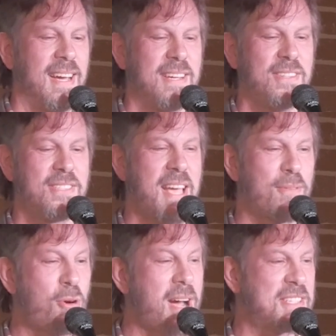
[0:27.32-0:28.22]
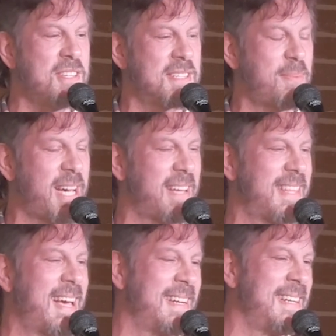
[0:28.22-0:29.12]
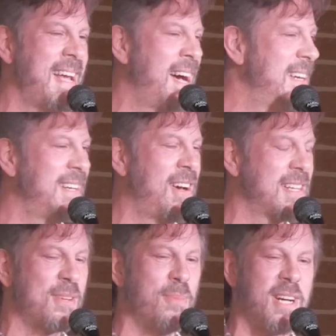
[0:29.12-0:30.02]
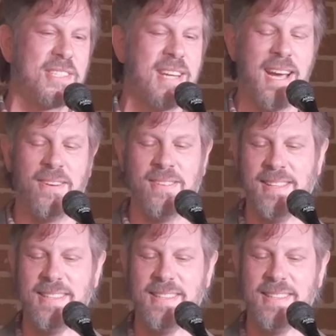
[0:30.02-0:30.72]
I used to have questions about that, not so much now.